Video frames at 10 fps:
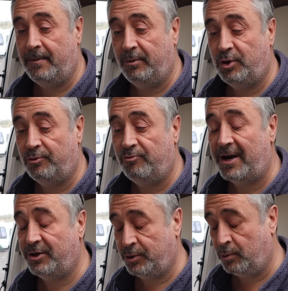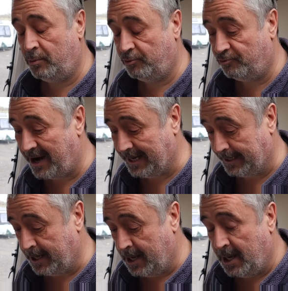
torrential rain.